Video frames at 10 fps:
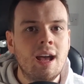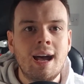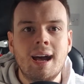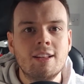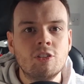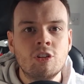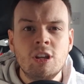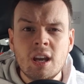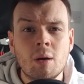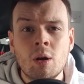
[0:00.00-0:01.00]
And
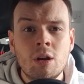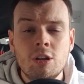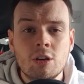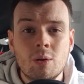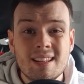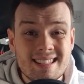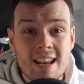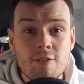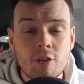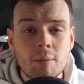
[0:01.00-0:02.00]
yeah, it's
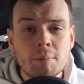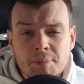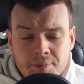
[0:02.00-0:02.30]
different.